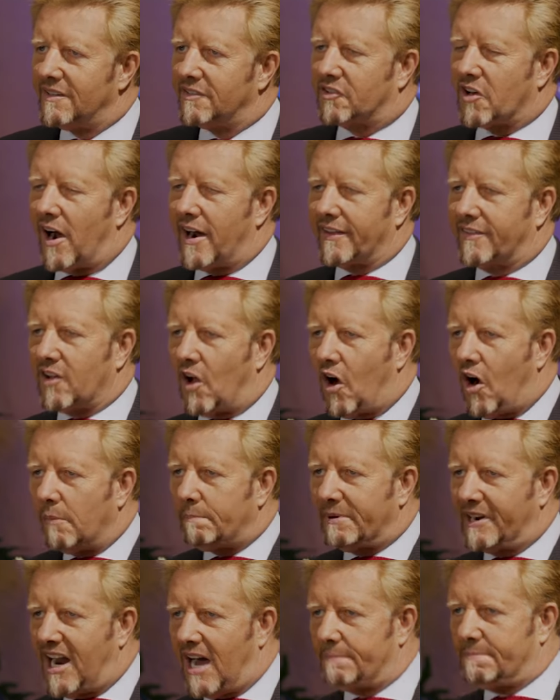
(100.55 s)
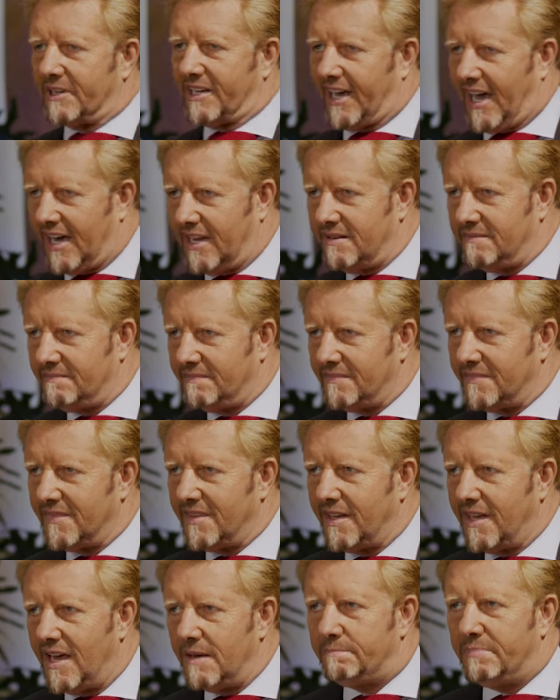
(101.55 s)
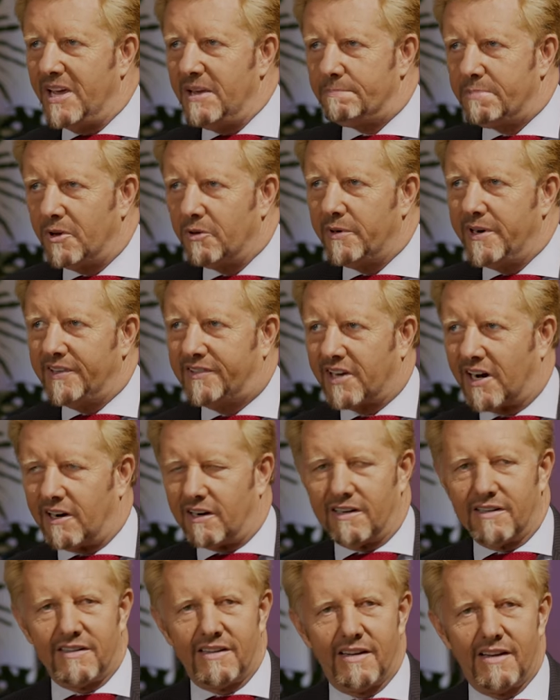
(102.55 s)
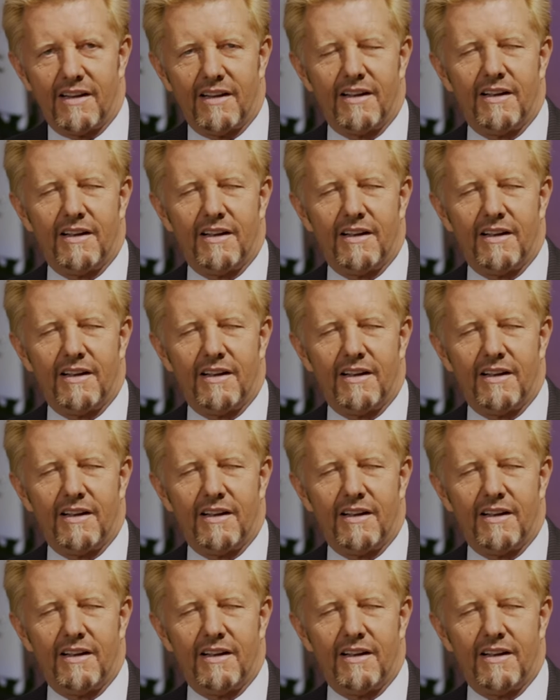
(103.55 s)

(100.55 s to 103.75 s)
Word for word: started to open up again and people returned,